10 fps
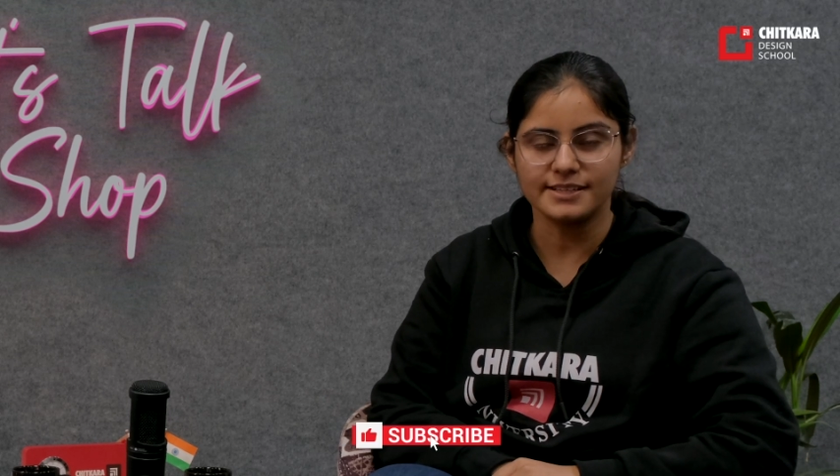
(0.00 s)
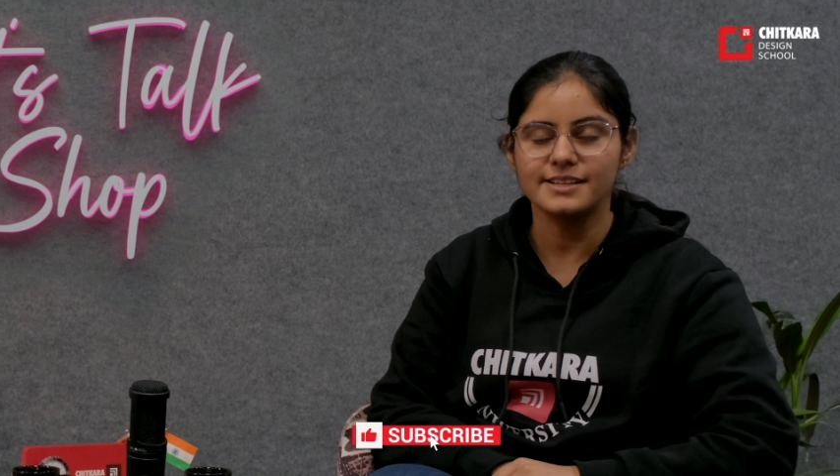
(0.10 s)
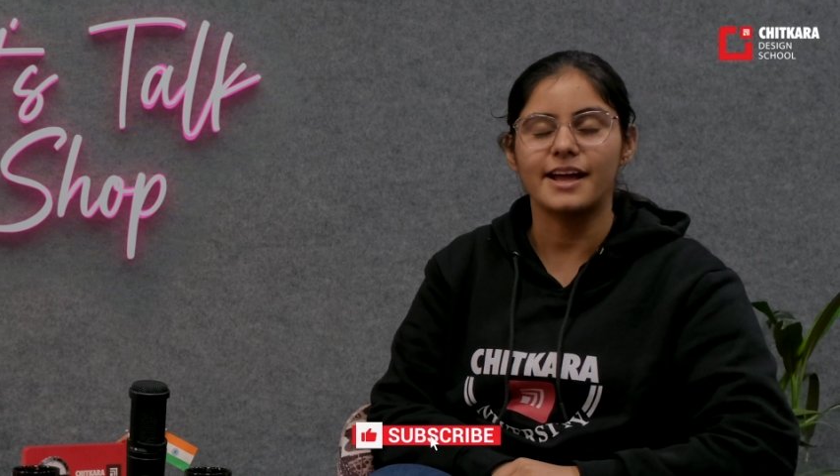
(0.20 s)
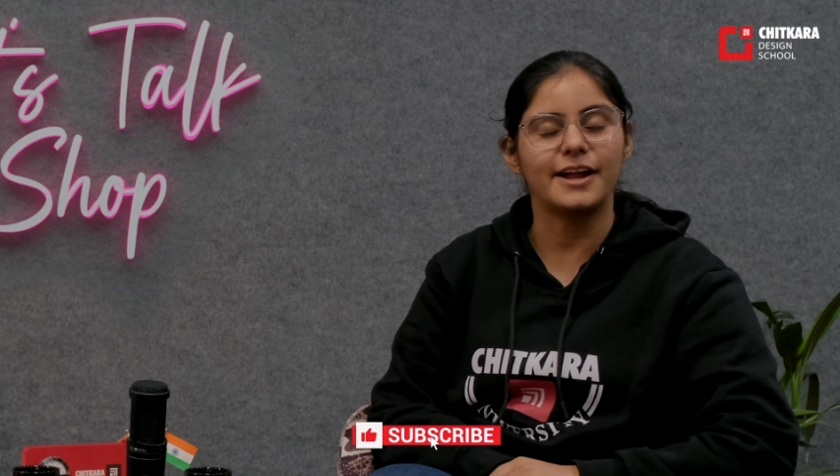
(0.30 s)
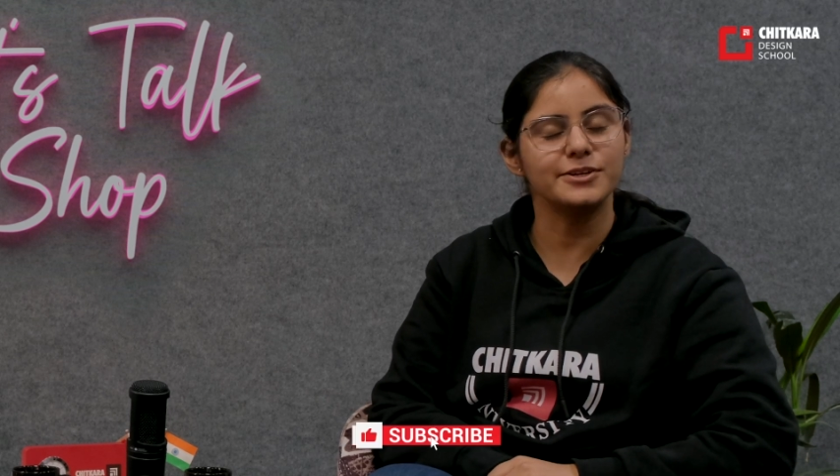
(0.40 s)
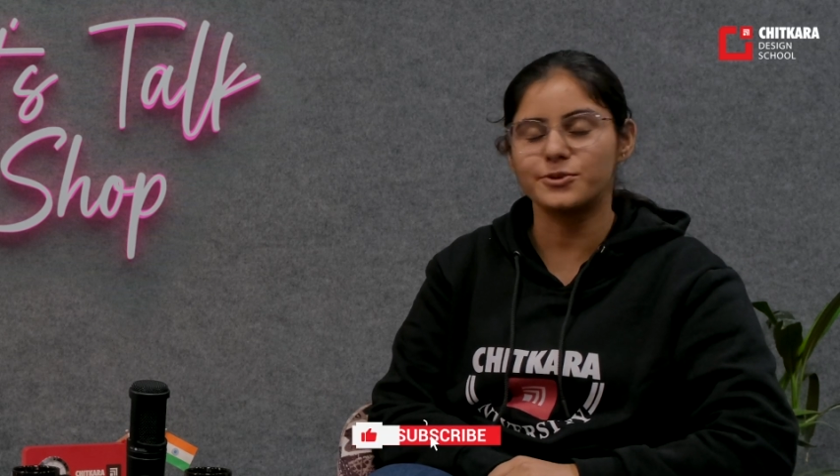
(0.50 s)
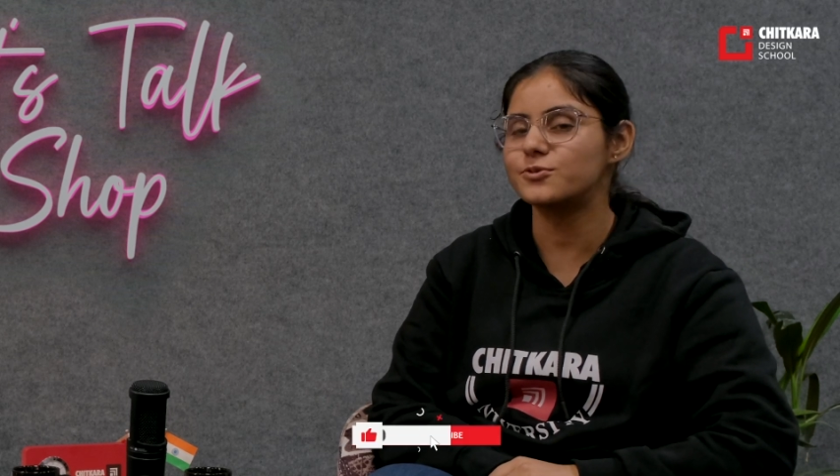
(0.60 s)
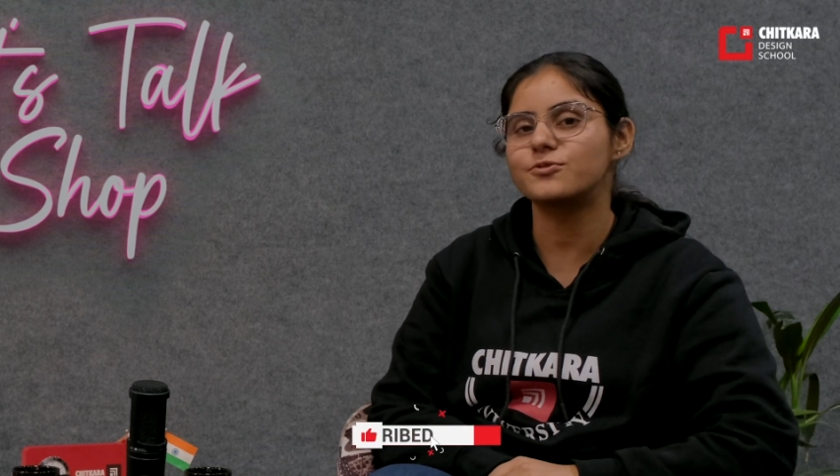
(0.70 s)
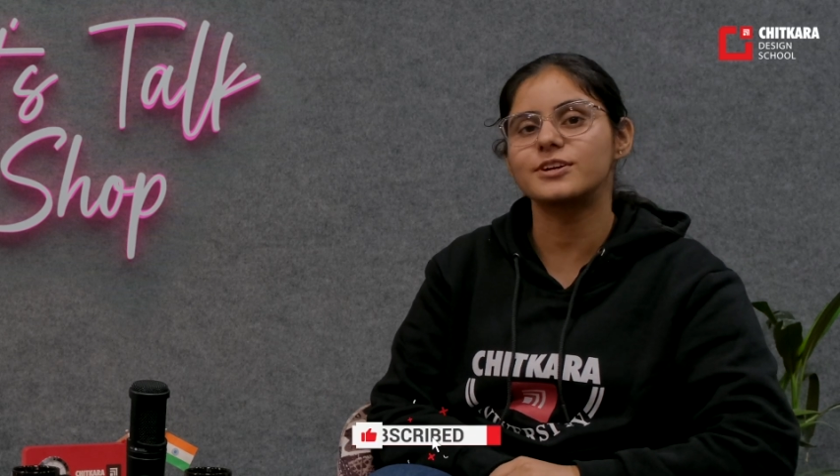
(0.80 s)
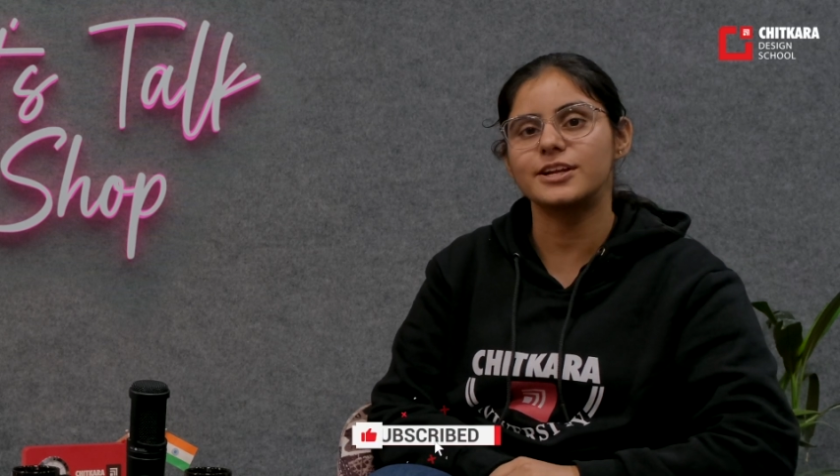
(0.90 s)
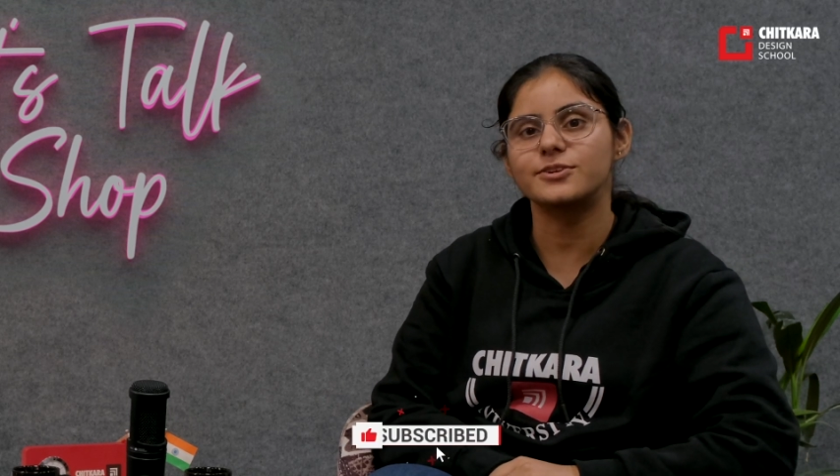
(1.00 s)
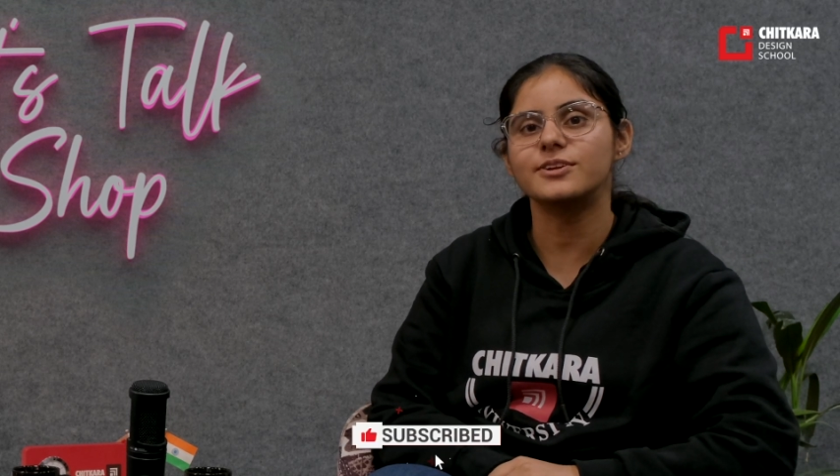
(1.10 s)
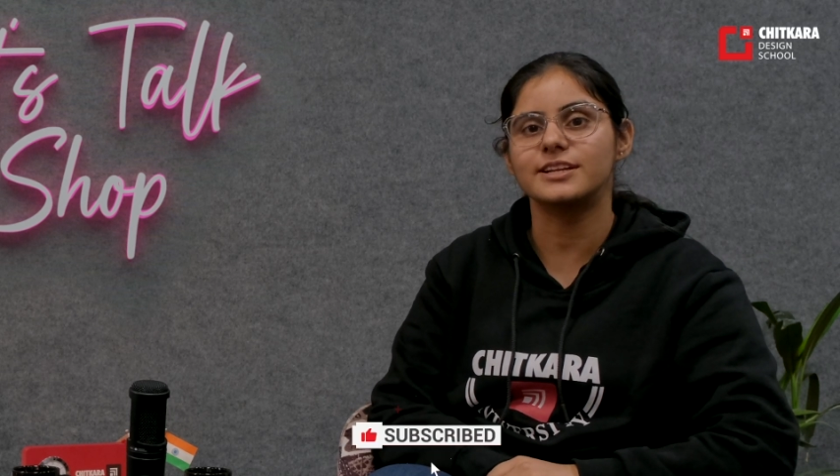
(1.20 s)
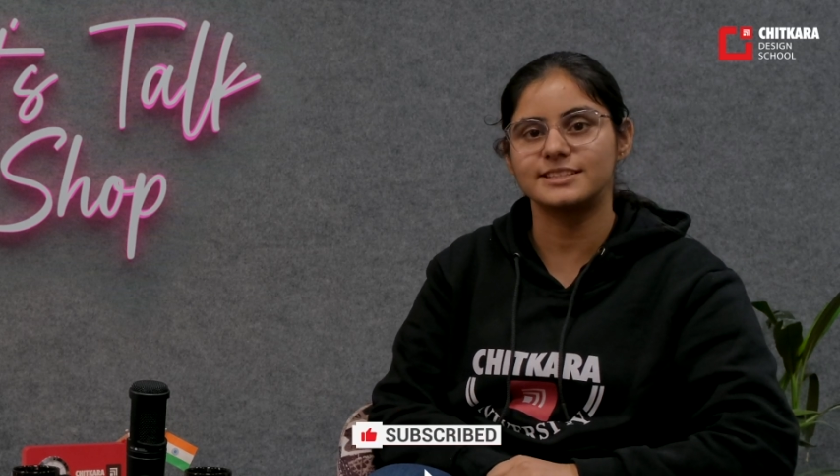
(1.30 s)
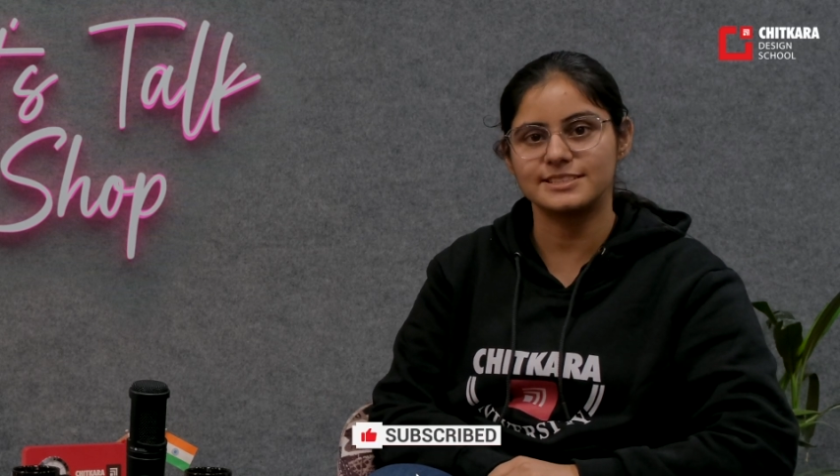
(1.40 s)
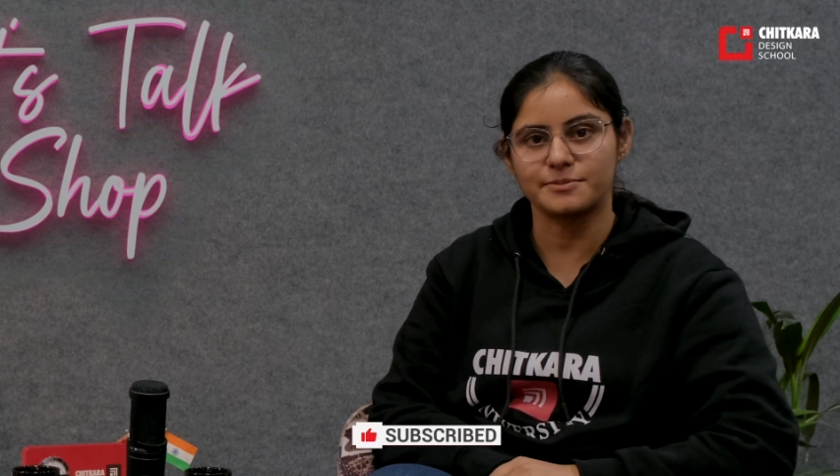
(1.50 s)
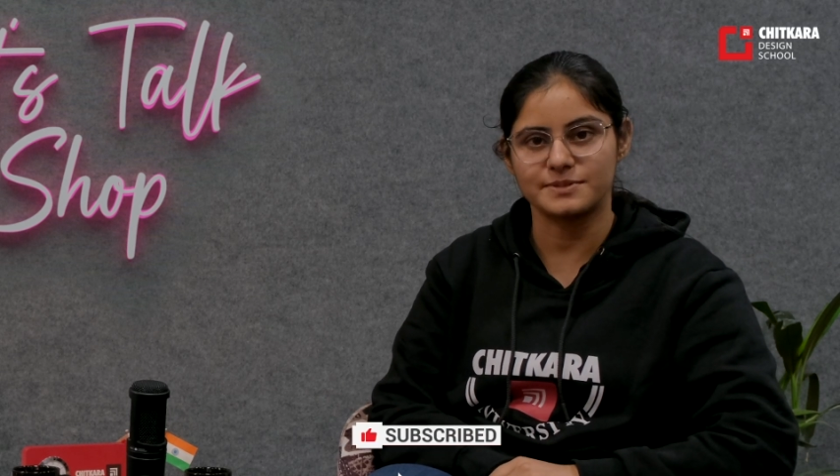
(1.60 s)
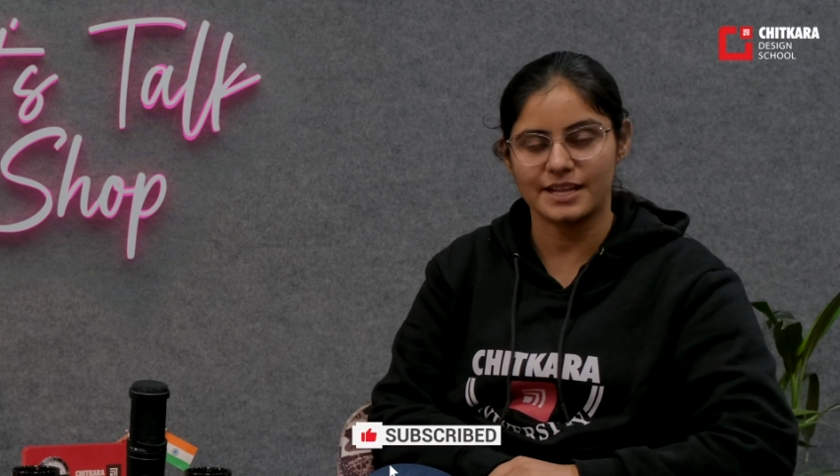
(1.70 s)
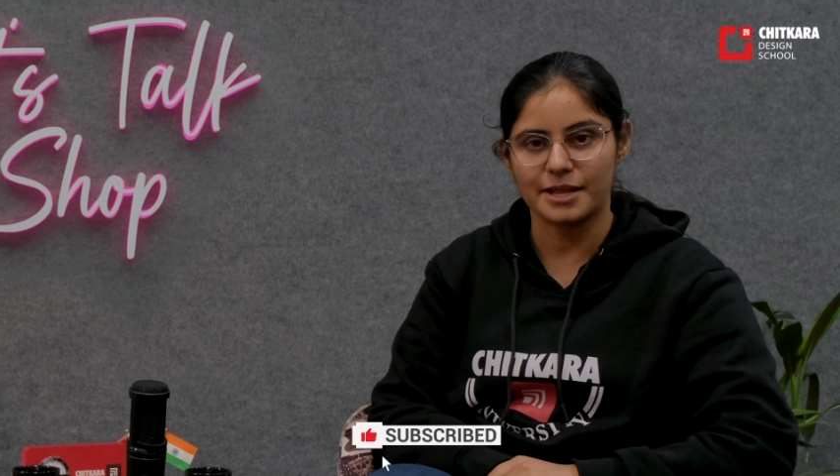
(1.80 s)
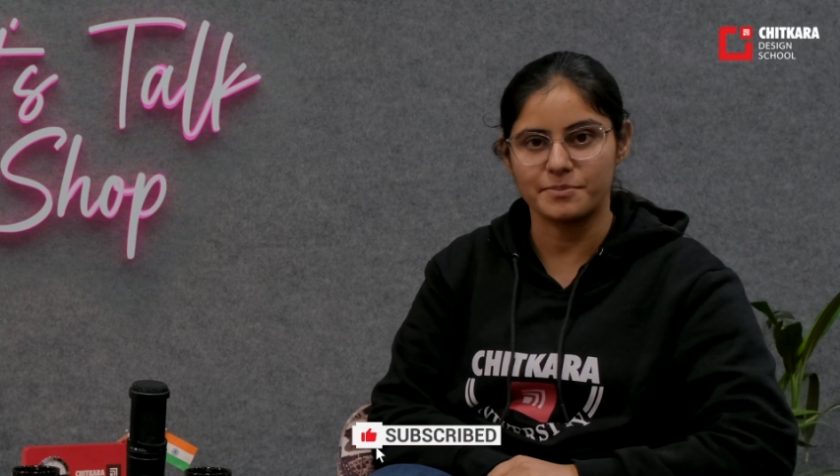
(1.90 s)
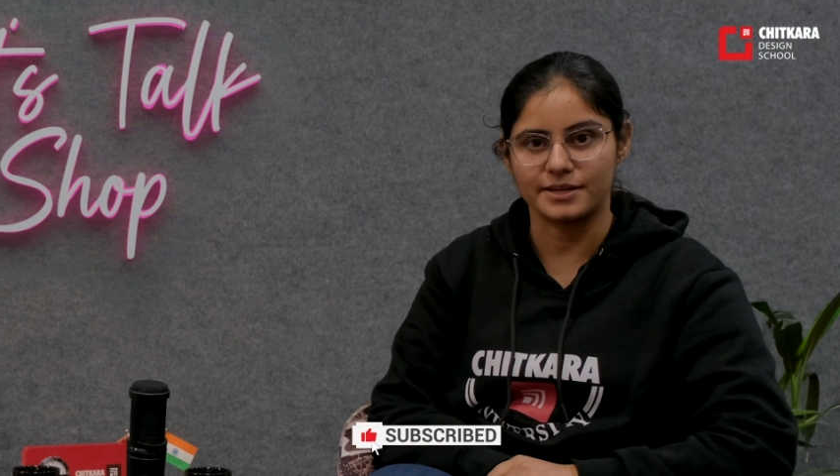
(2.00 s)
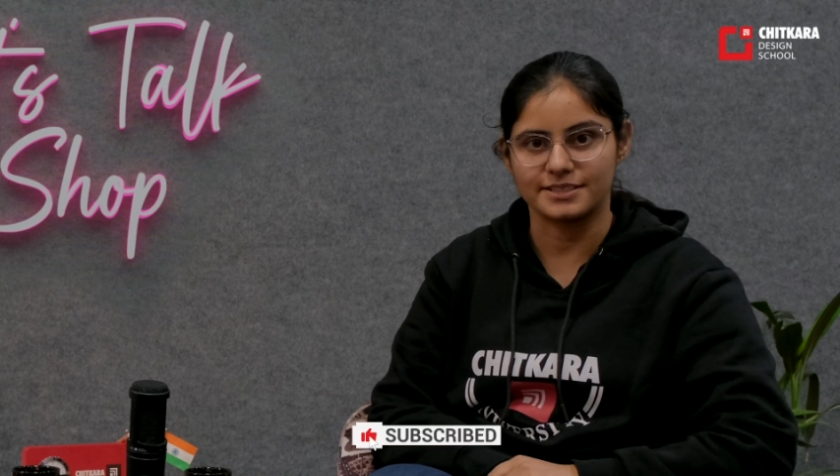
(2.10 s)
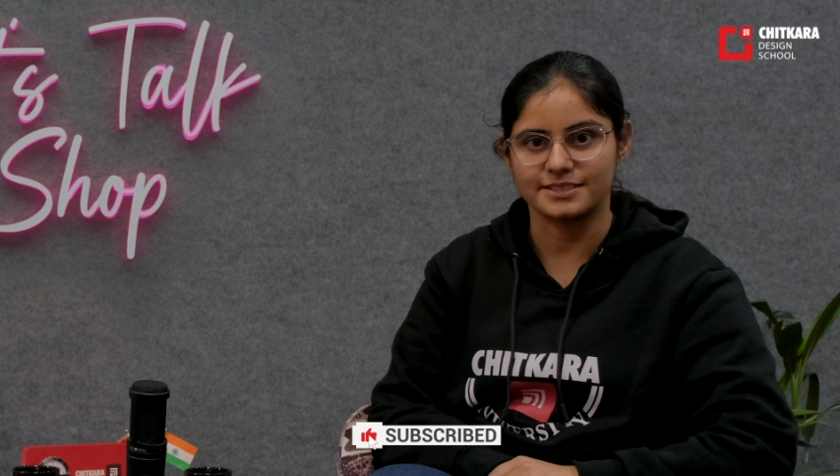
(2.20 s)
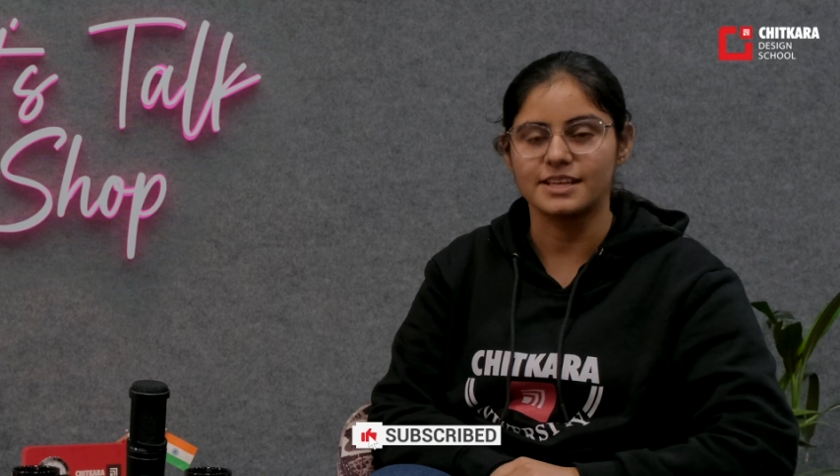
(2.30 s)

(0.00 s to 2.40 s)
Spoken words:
and don't forget to hit the subscribe button.